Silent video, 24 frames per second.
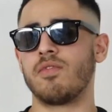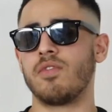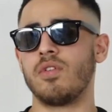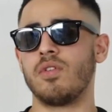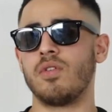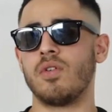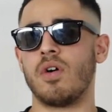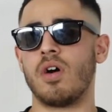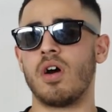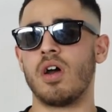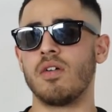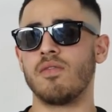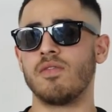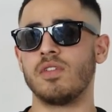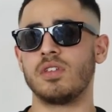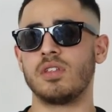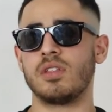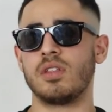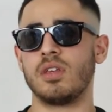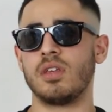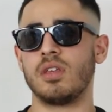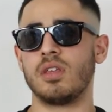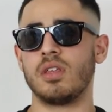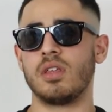for you to
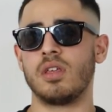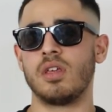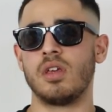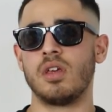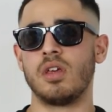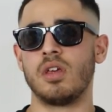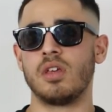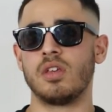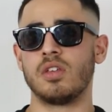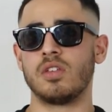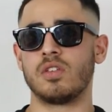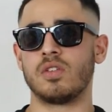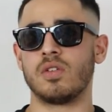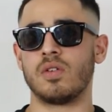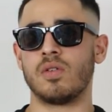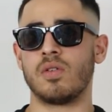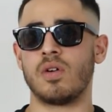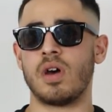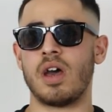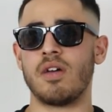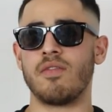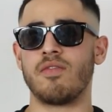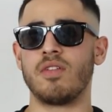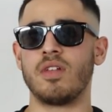harvest it.
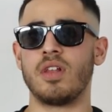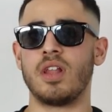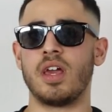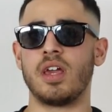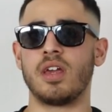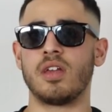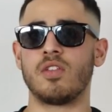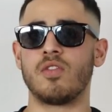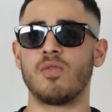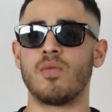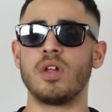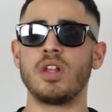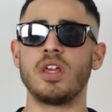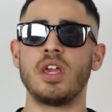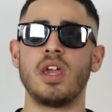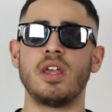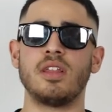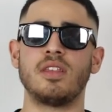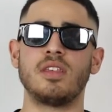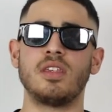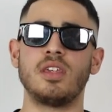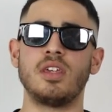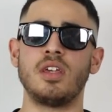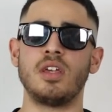So I feel like
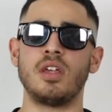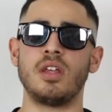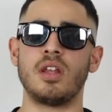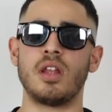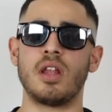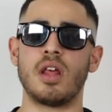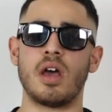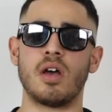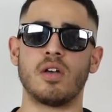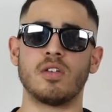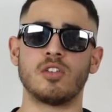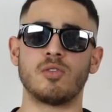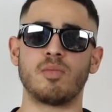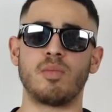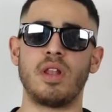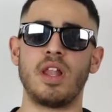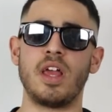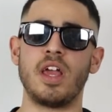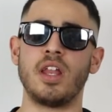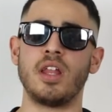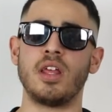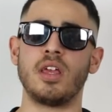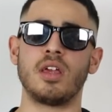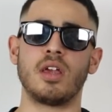2018, I was
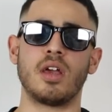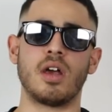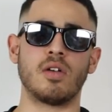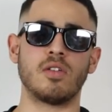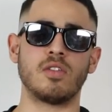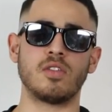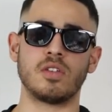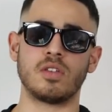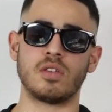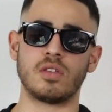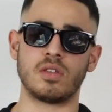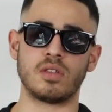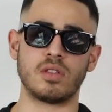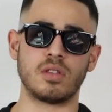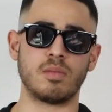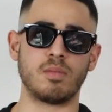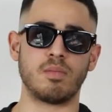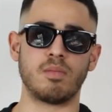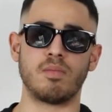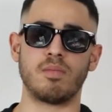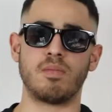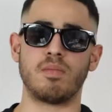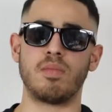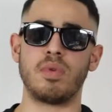planning. I was just
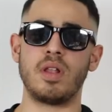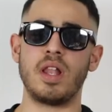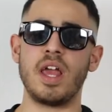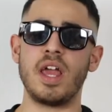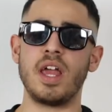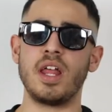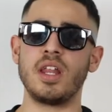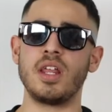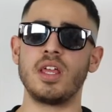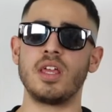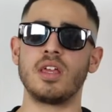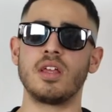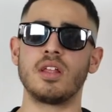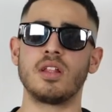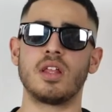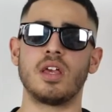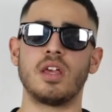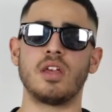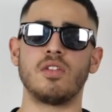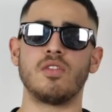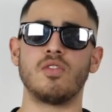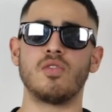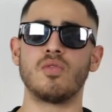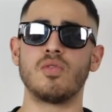planning,
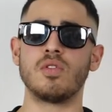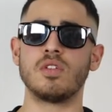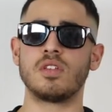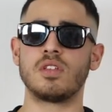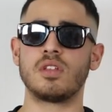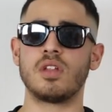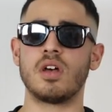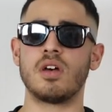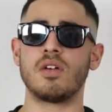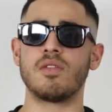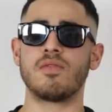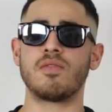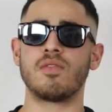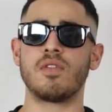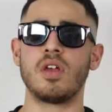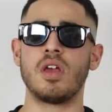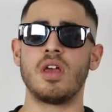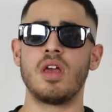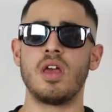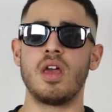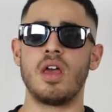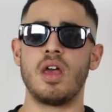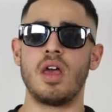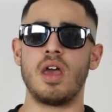like doing stuff,
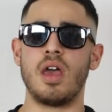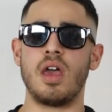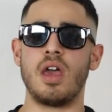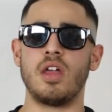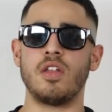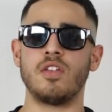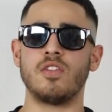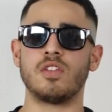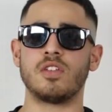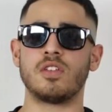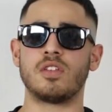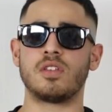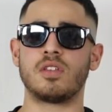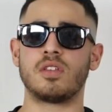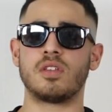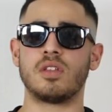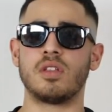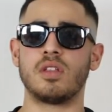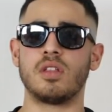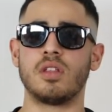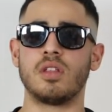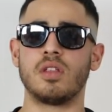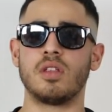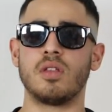and just
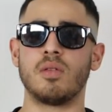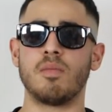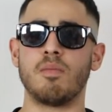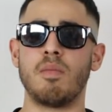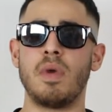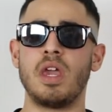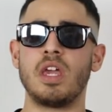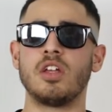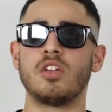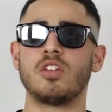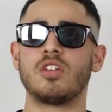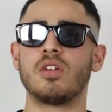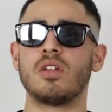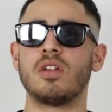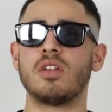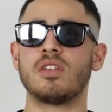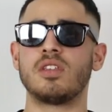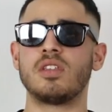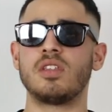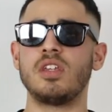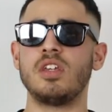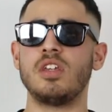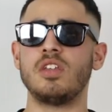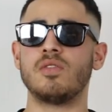making sure the
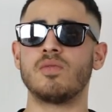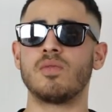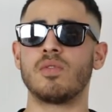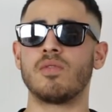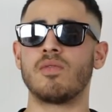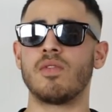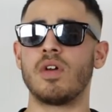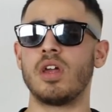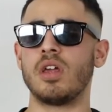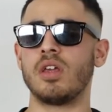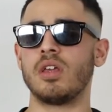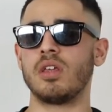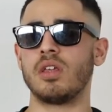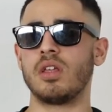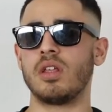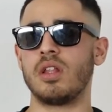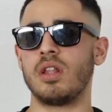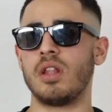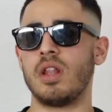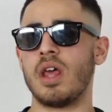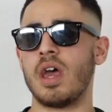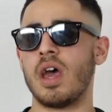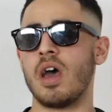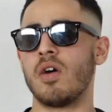seeds were right.
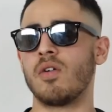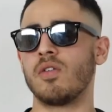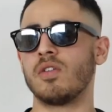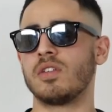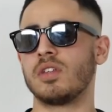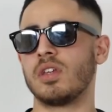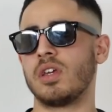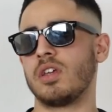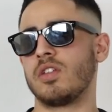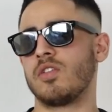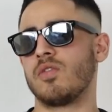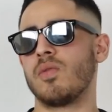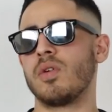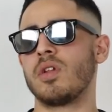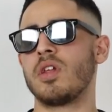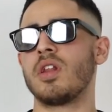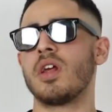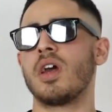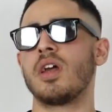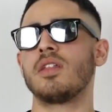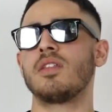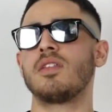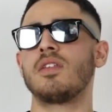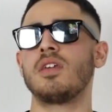Now it's like
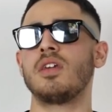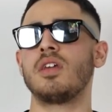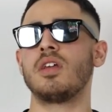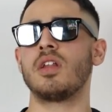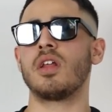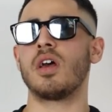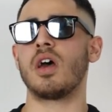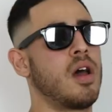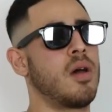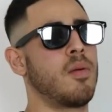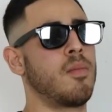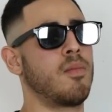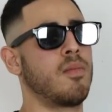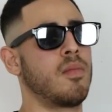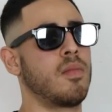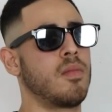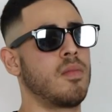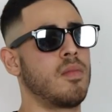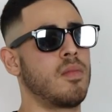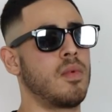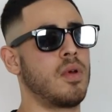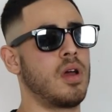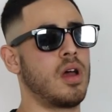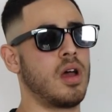2019.
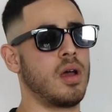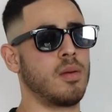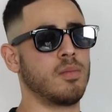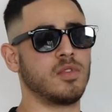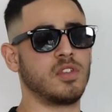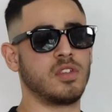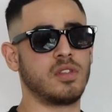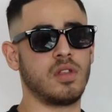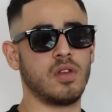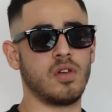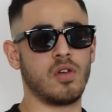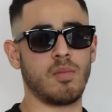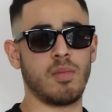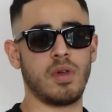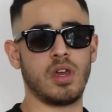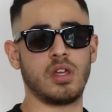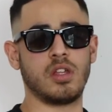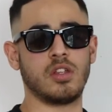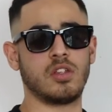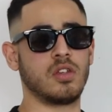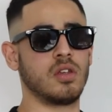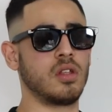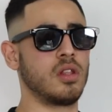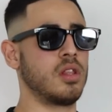I'm I'm still
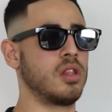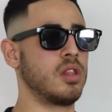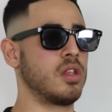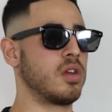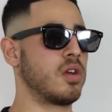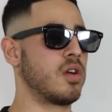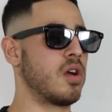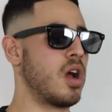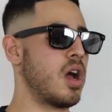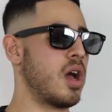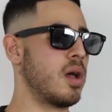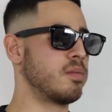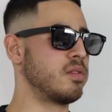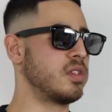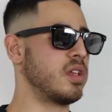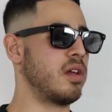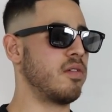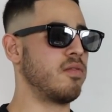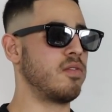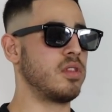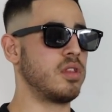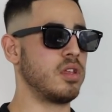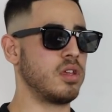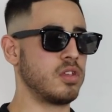making sure that the crops,
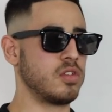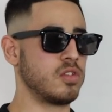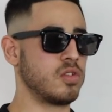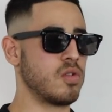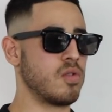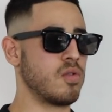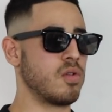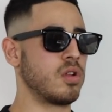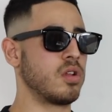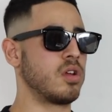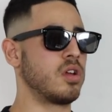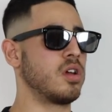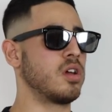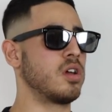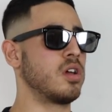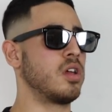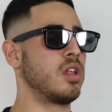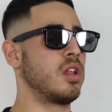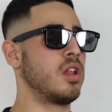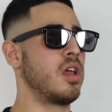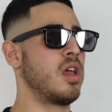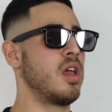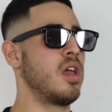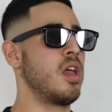everything is going
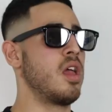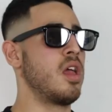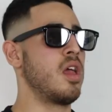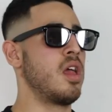good,